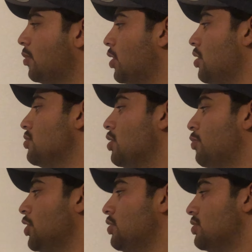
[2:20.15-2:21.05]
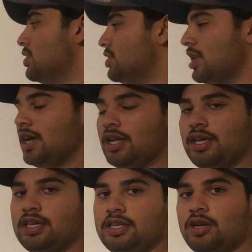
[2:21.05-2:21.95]
clothes are produced in China,
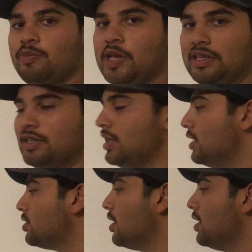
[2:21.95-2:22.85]
India, Bangladesh,